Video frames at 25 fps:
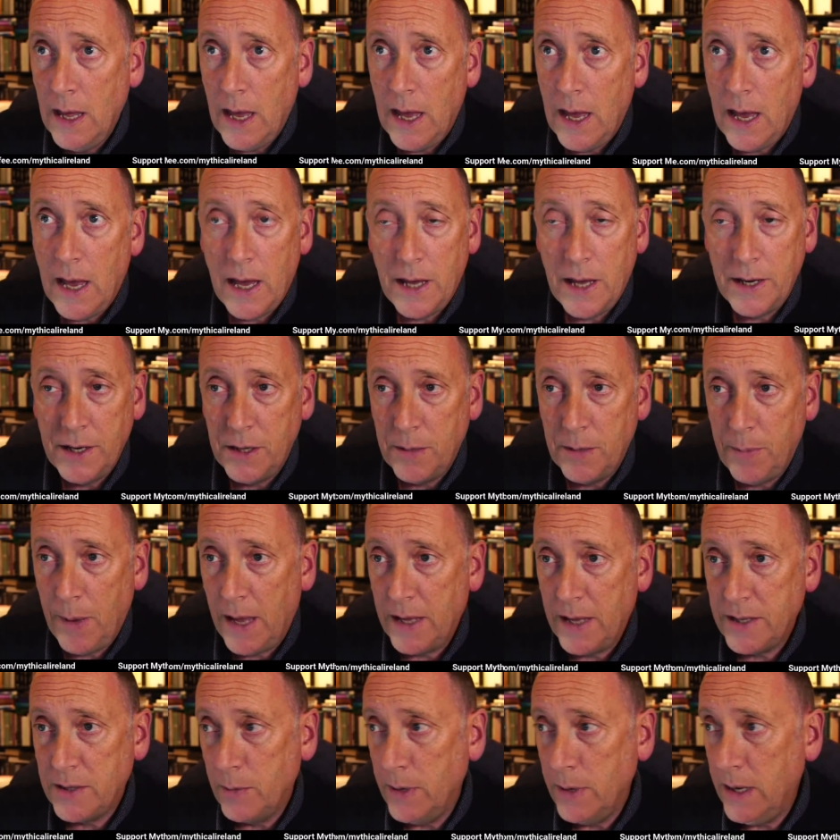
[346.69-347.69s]
And in the
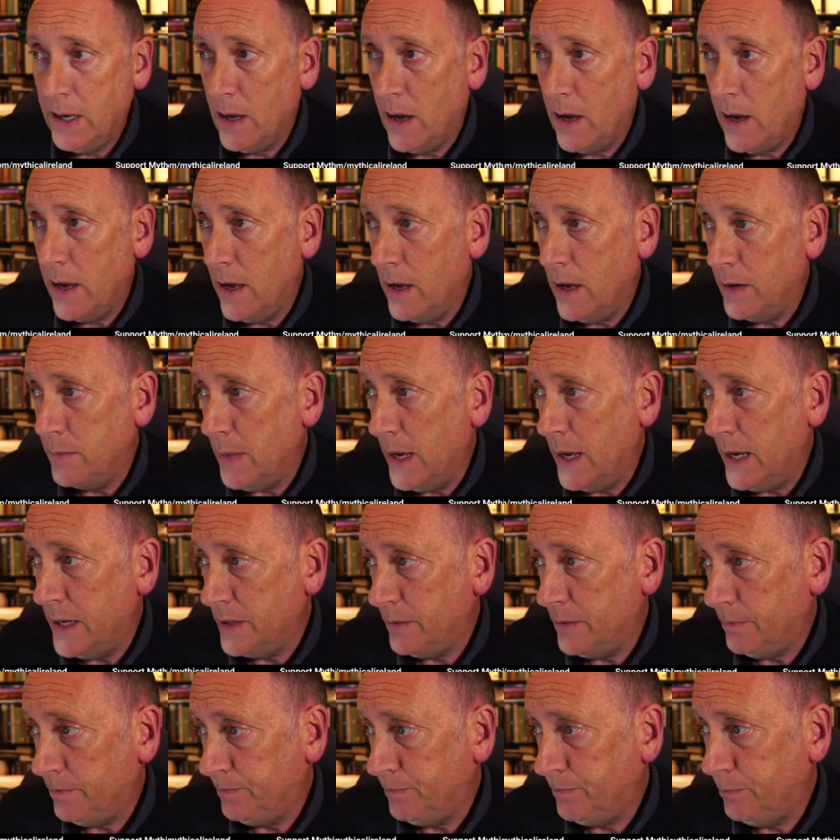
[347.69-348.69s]
past week, I had met
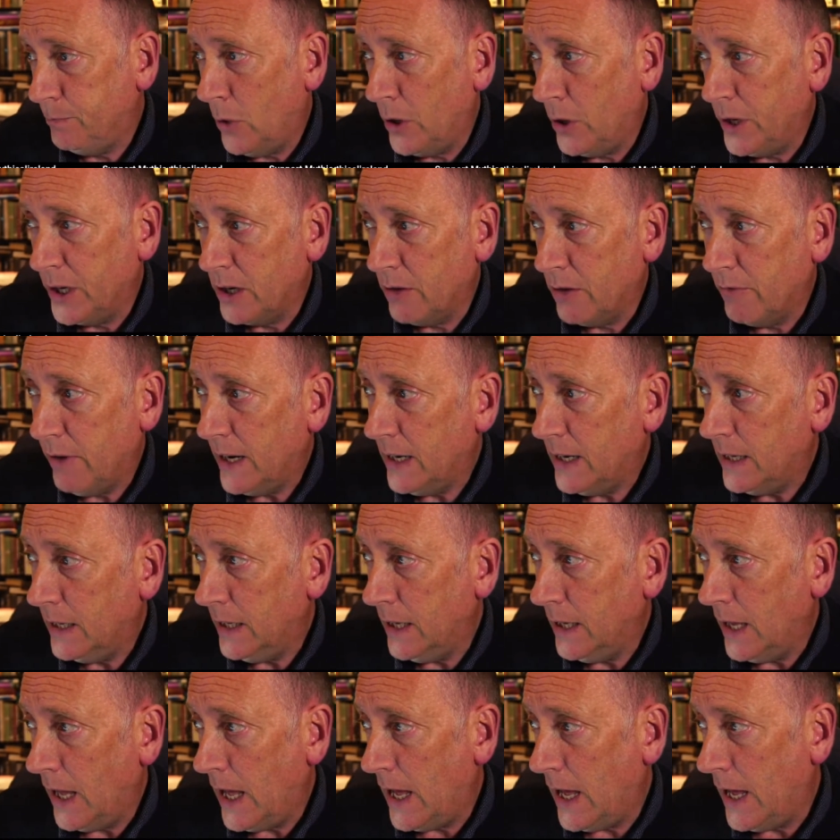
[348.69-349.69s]
Monica Regley
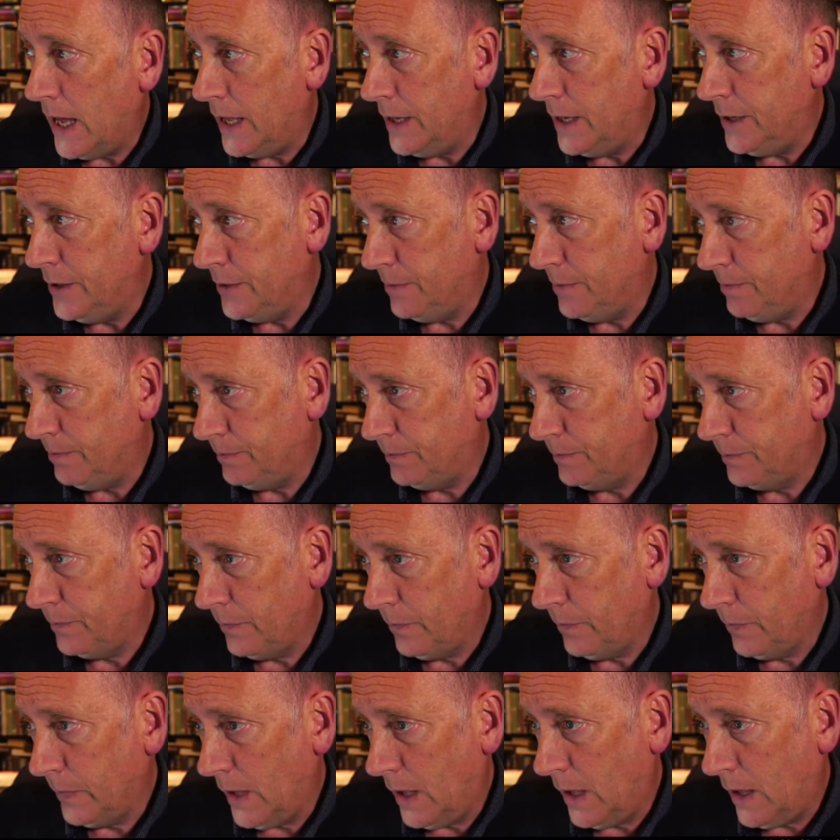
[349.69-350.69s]
and
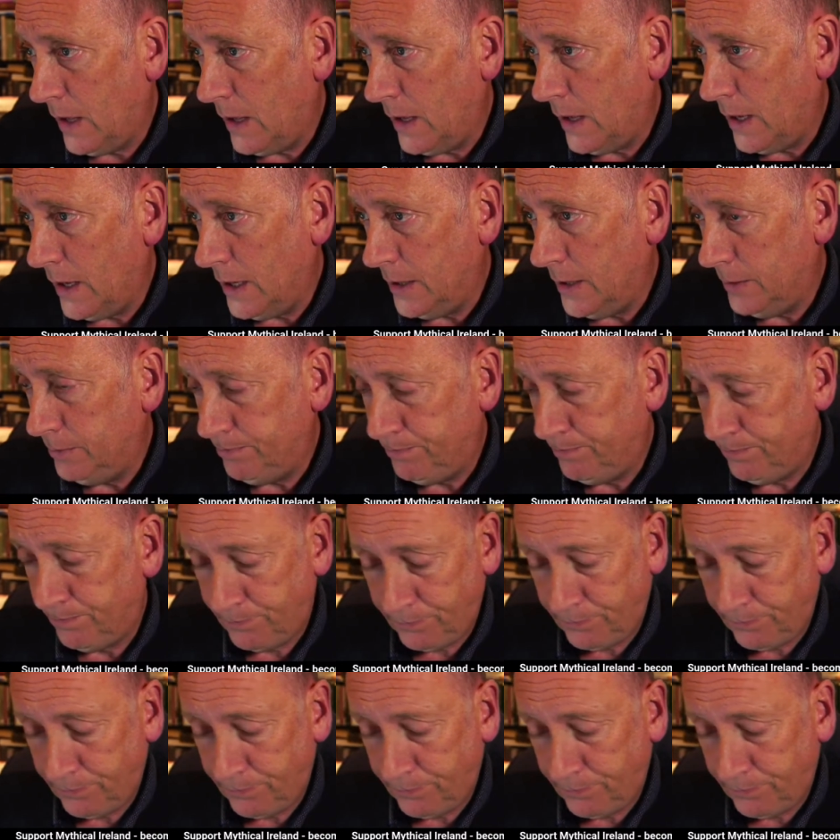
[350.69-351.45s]
um,